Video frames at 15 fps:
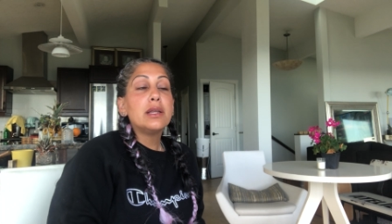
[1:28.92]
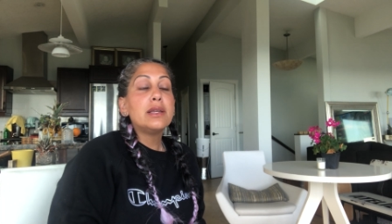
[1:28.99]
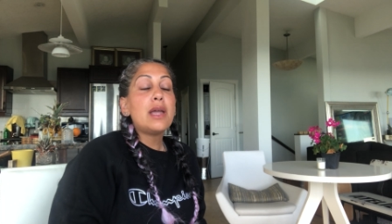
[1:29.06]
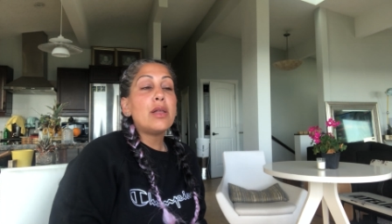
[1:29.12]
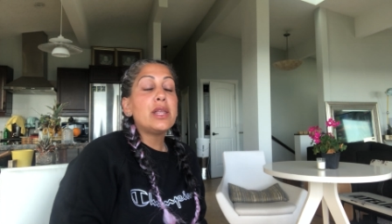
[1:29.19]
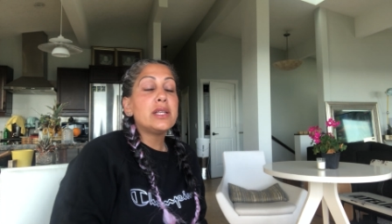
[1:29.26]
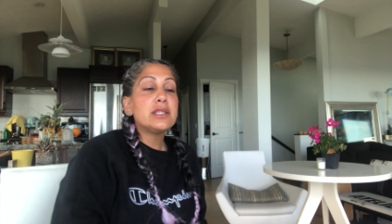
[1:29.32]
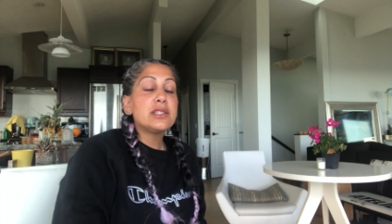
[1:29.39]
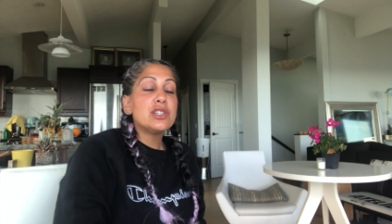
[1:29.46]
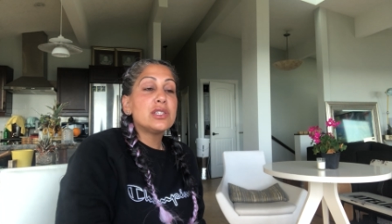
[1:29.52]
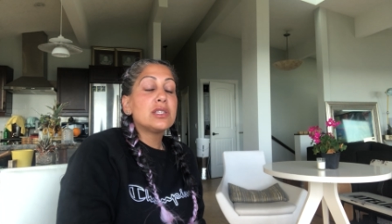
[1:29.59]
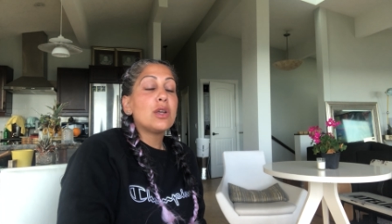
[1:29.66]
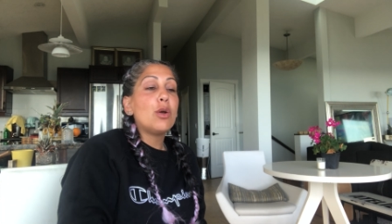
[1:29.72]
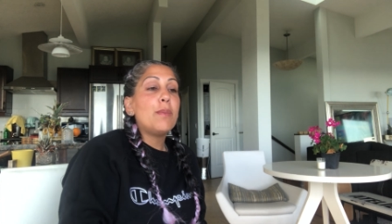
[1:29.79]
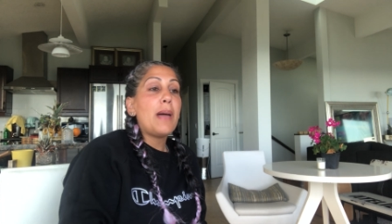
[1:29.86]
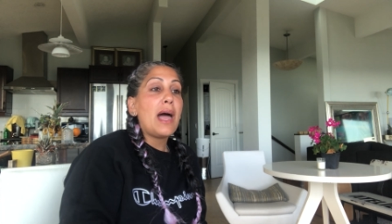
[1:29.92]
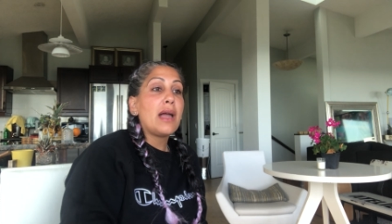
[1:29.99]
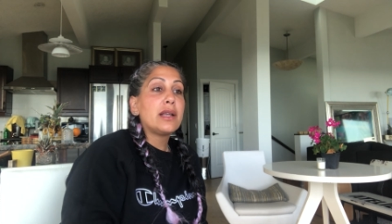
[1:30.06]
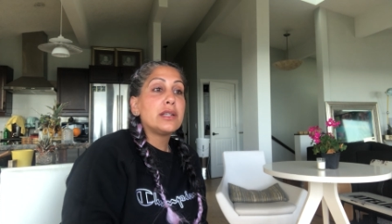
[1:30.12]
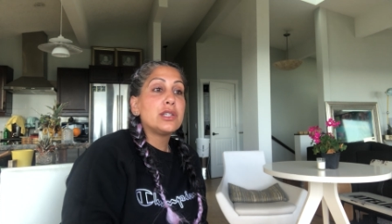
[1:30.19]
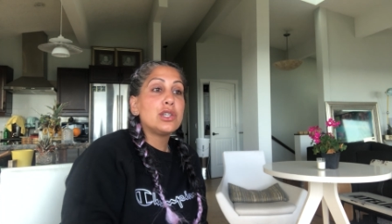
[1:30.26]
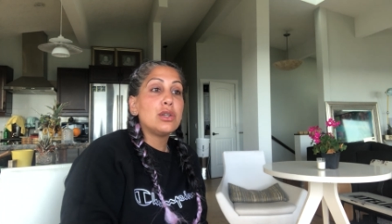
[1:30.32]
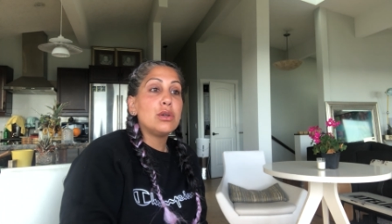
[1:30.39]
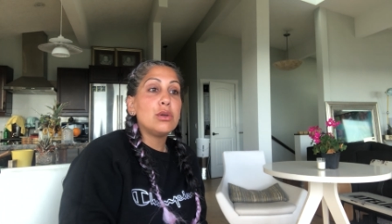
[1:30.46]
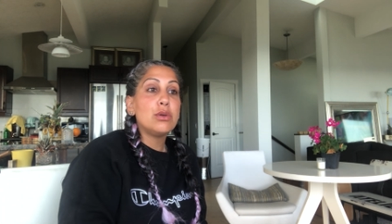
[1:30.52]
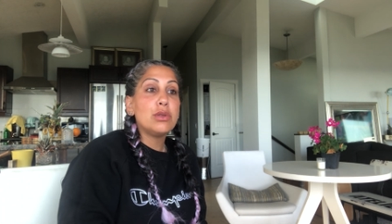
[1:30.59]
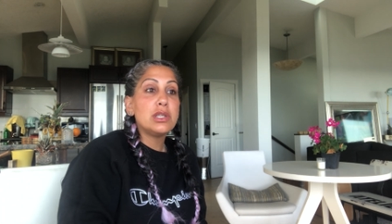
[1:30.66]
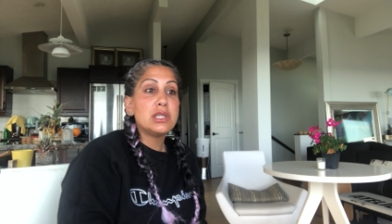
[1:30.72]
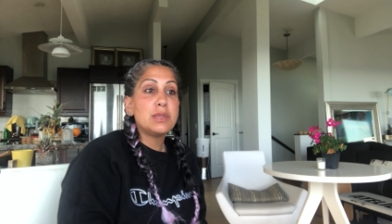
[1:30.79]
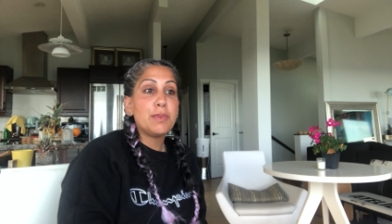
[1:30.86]
now let's just go back
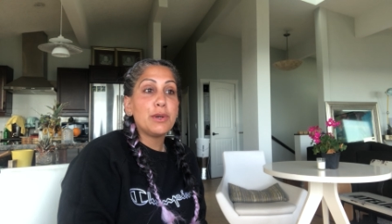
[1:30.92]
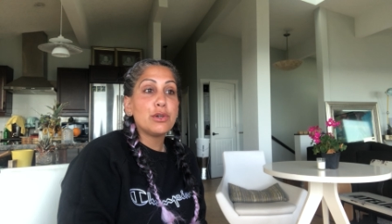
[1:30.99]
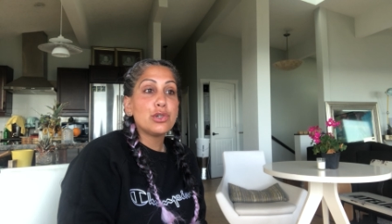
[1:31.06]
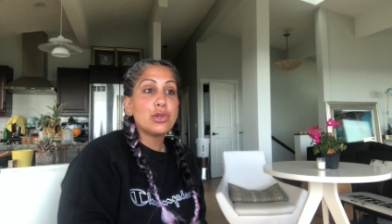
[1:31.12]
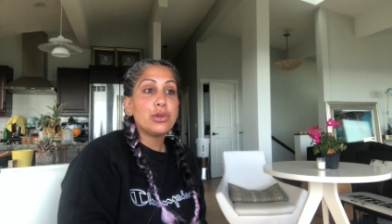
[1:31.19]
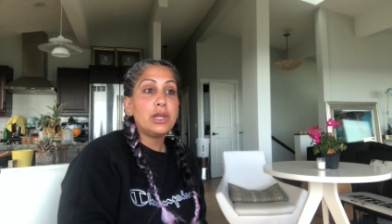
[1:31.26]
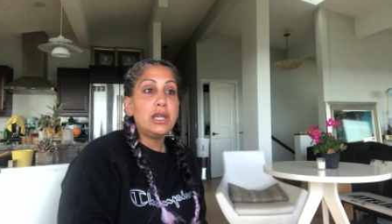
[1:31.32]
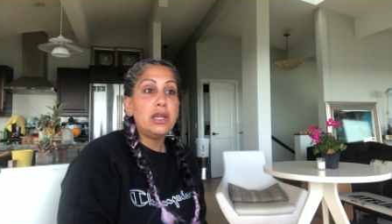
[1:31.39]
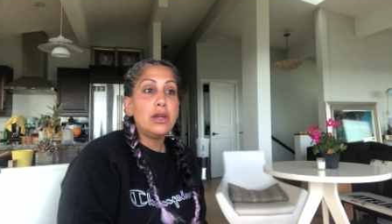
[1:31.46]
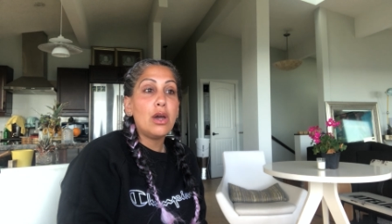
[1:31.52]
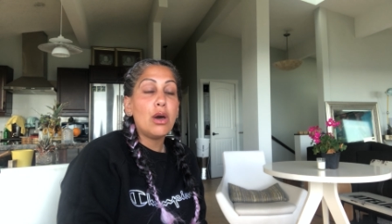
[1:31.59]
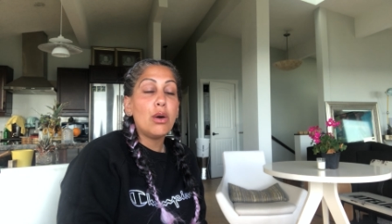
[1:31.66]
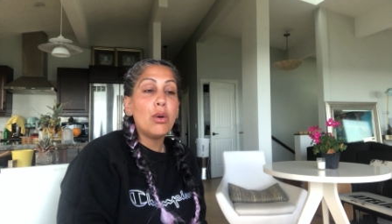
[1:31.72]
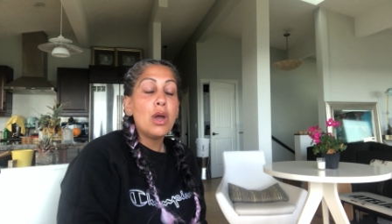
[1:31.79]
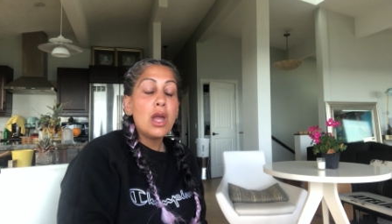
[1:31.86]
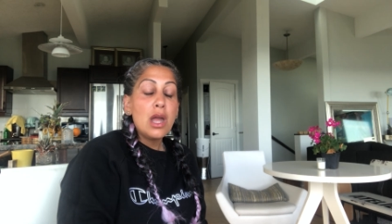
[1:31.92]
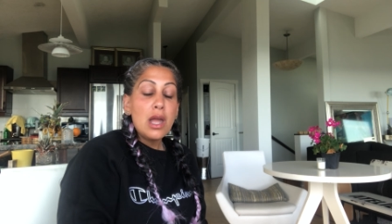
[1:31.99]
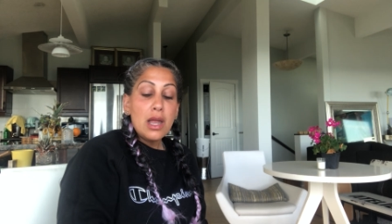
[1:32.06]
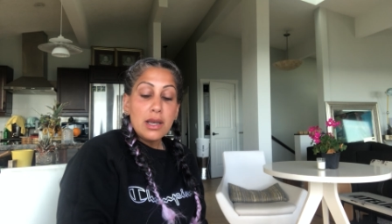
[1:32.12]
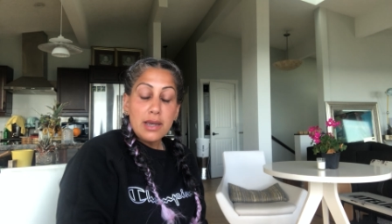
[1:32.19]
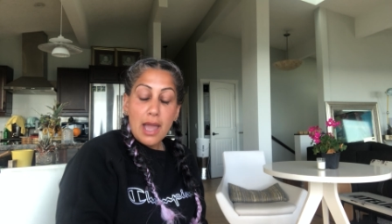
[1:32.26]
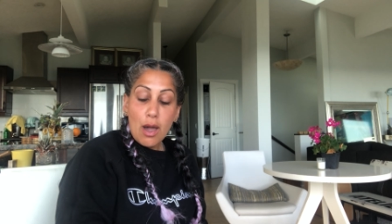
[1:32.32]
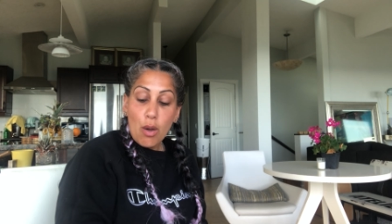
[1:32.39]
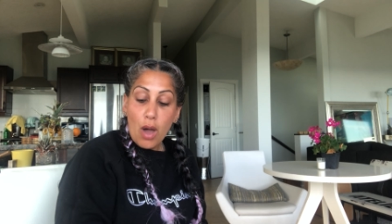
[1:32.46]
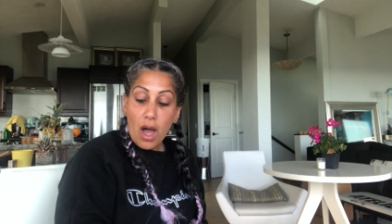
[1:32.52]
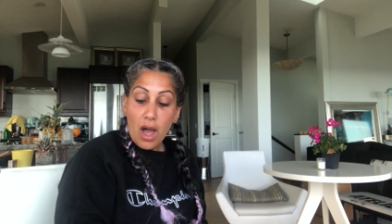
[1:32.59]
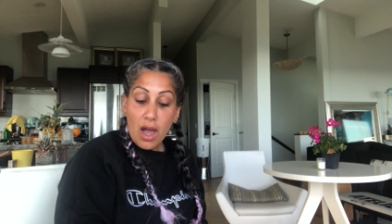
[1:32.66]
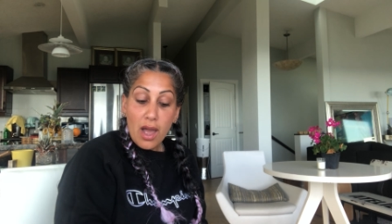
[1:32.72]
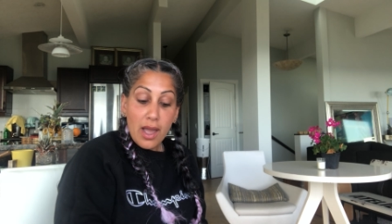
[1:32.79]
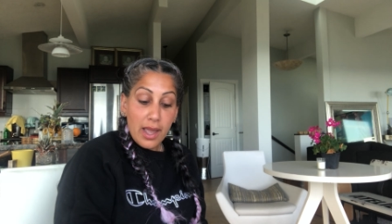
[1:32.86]
to the spiritual ego. Now
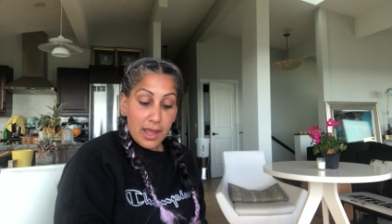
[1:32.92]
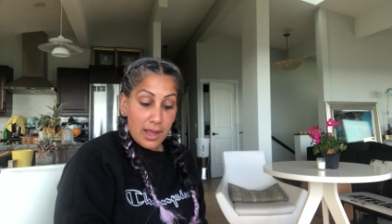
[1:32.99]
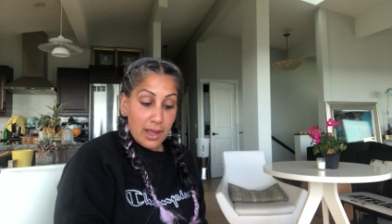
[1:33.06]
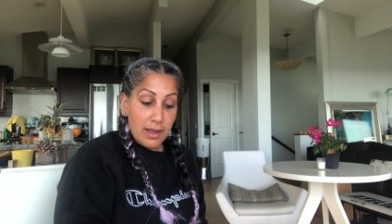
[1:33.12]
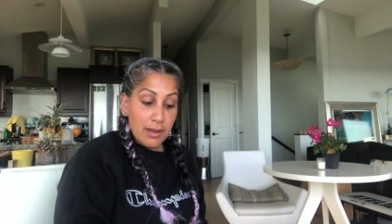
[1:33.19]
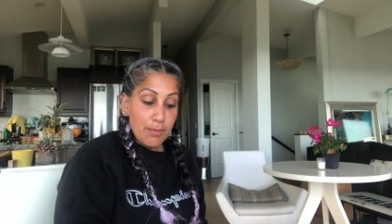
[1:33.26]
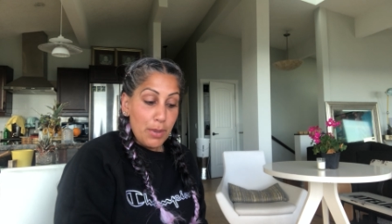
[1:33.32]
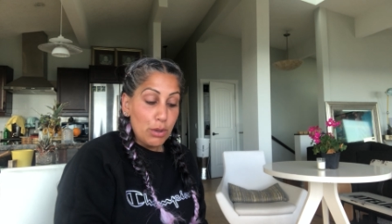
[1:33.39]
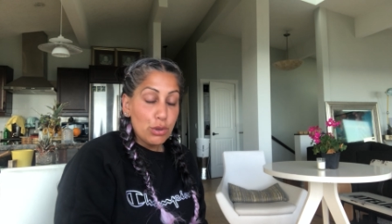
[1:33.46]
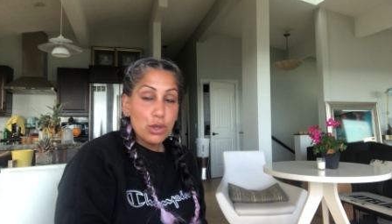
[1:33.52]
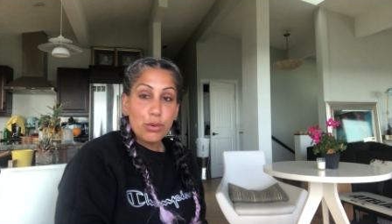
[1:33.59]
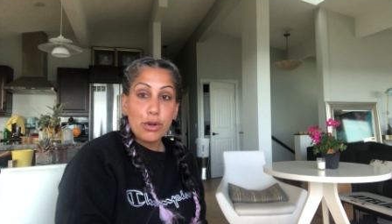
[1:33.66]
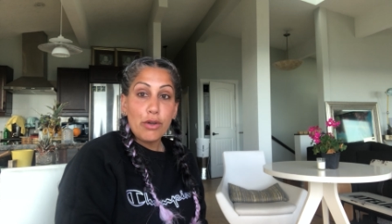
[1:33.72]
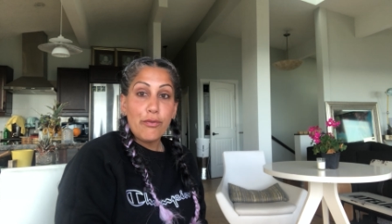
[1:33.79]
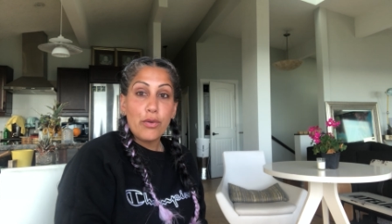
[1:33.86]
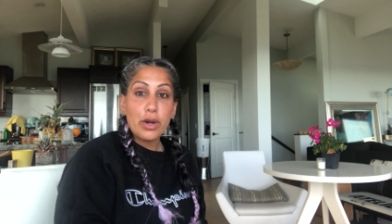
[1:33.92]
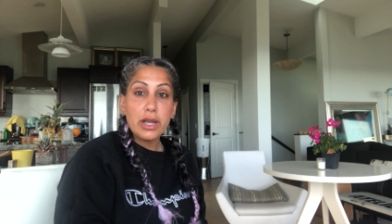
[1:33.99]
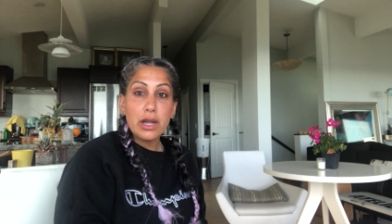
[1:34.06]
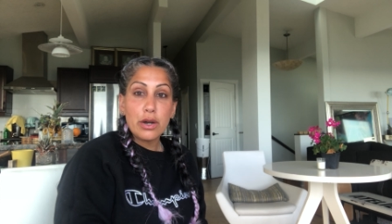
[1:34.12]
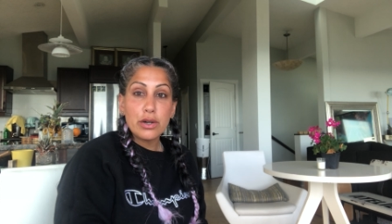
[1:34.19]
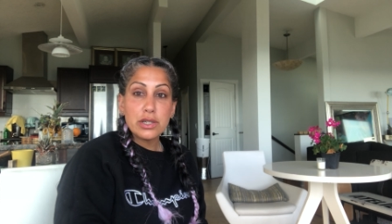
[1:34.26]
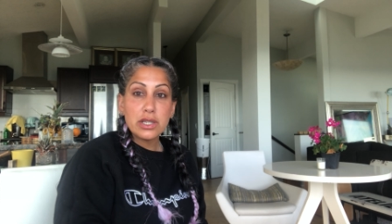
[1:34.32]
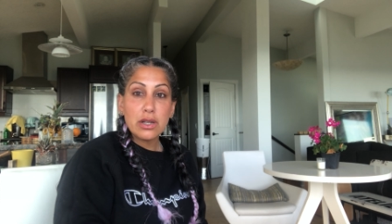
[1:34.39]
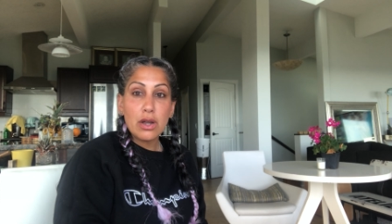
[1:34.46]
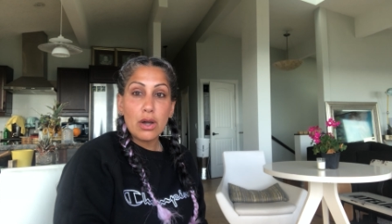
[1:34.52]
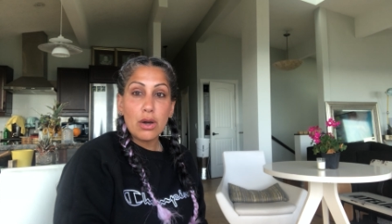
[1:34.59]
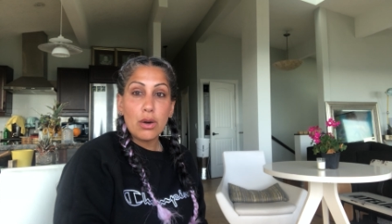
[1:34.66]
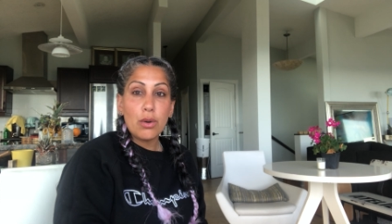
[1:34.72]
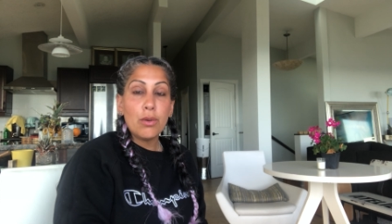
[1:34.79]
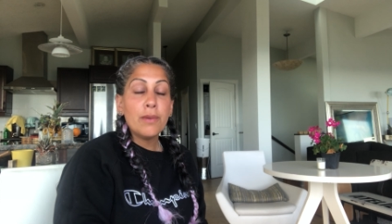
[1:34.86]
I, about three or four years
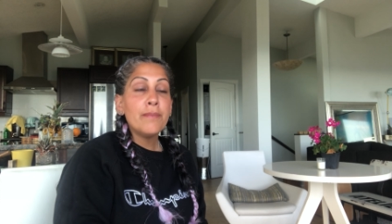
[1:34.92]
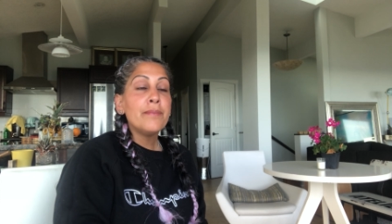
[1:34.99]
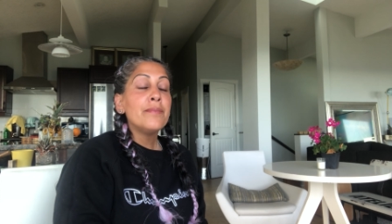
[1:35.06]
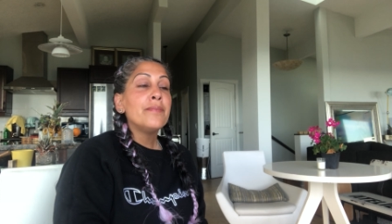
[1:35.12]
ago,